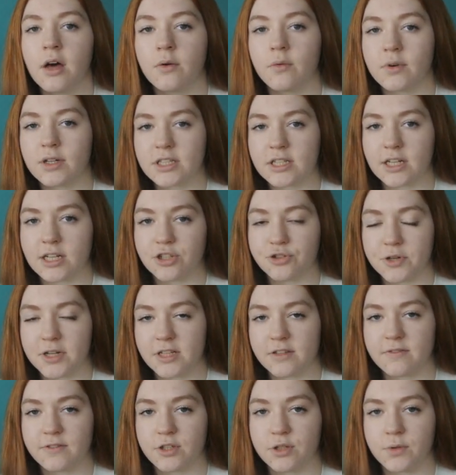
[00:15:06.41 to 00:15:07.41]
what's going to
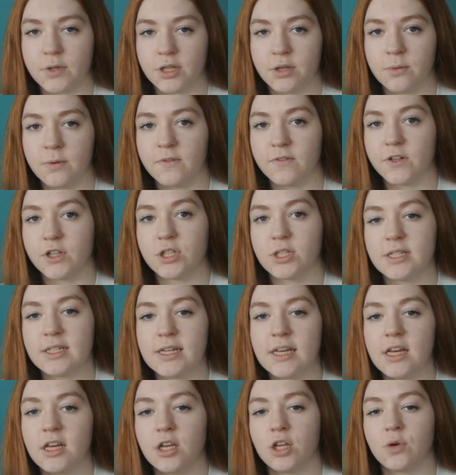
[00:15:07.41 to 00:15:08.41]
transfer to a
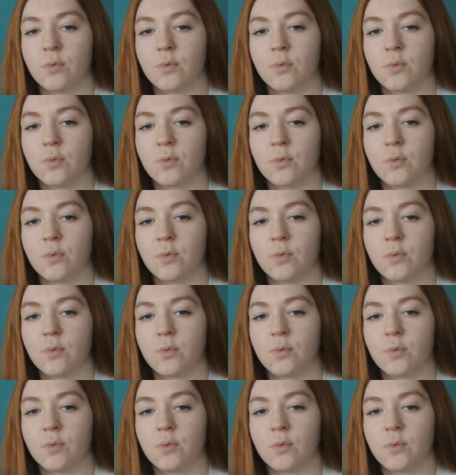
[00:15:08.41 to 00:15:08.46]
university,